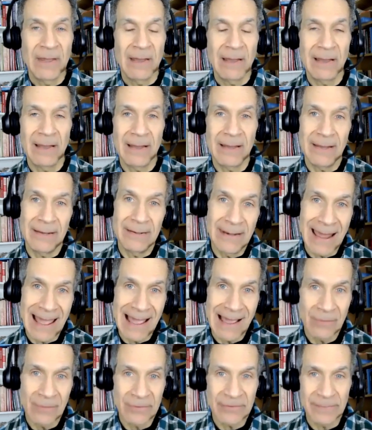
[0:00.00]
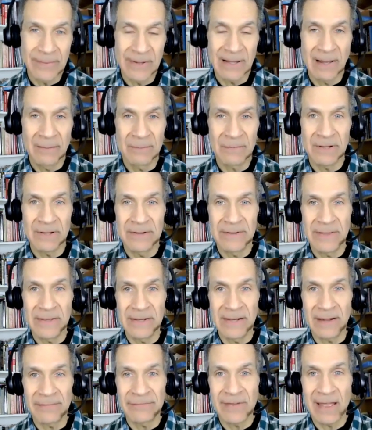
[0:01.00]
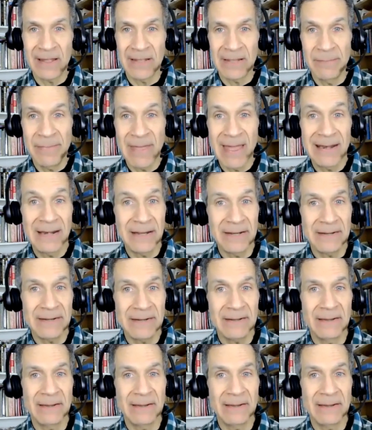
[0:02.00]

Now it's become clear that Naftali Bennett,